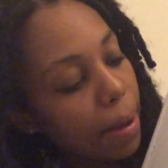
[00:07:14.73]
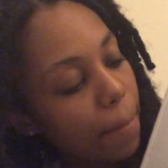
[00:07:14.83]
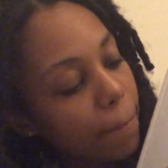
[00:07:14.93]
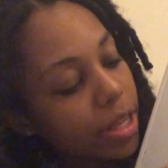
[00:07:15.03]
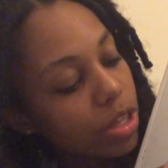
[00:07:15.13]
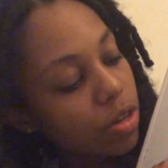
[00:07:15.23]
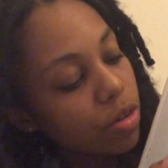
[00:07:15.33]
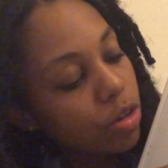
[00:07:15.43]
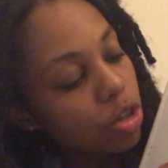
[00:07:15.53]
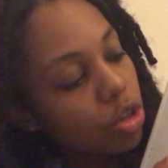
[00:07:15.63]
But
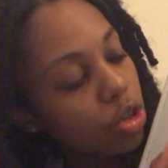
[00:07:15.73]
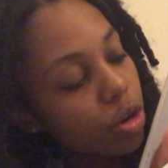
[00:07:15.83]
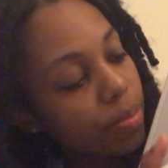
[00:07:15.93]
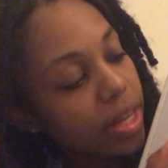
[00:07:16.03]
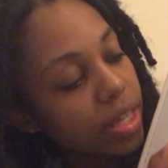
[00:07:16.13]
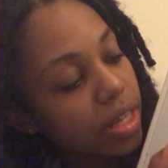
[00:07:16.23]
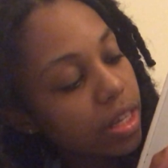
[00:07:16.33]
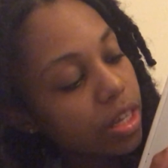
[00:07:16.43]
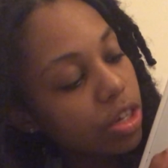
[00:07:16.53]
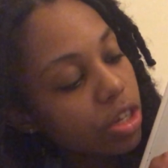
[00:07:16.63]
so you're
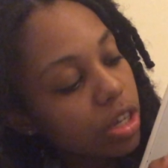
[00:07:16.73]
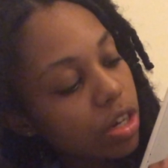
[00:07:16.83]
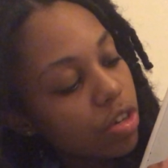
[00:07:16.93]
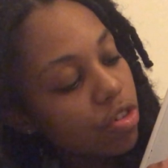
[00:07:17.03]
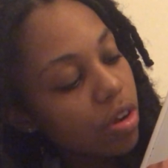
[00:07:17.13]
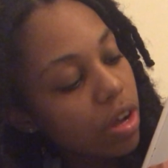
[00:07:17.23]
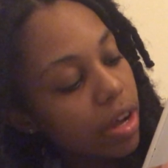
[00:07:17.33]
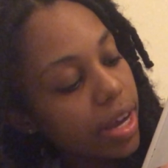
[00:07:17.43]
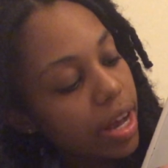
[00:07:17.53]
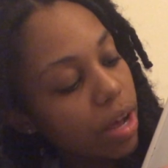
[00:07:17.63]
basically just gonna draw
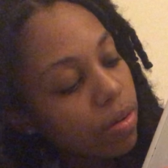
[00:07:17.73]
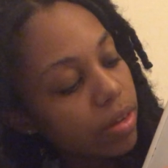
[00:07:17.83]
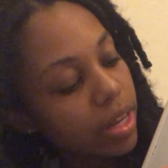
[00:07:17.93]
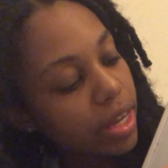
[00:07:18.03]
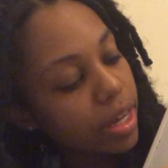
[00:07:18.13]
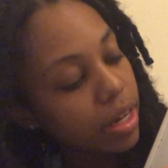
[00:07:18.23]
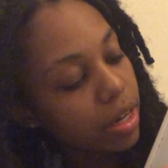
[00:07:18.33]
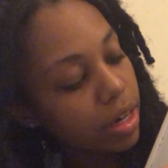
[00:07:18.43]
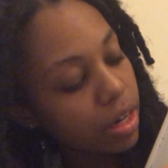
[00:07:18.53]
an outline,